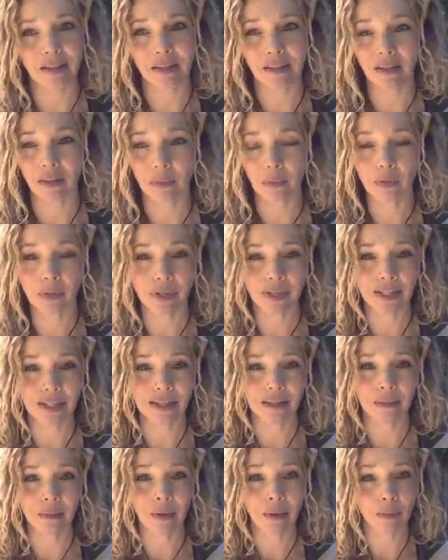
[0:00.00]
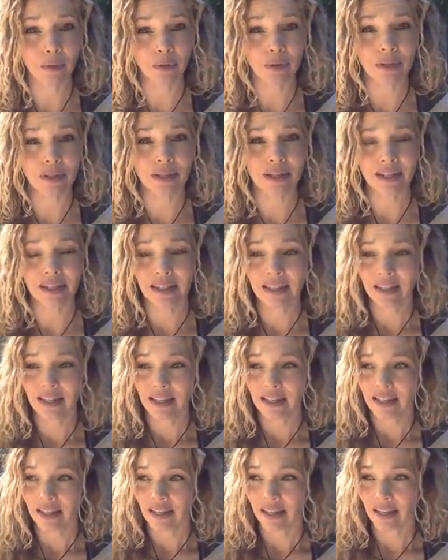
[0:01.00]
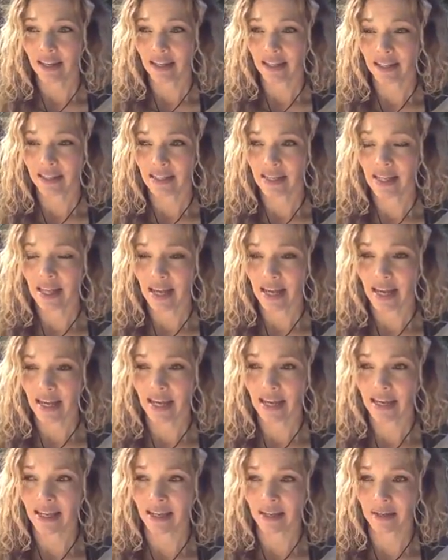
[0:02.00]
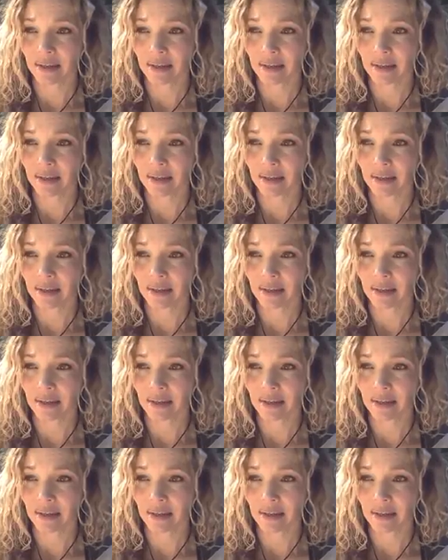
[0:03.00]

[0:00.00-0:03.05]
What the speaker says: the priest, the mamus, and then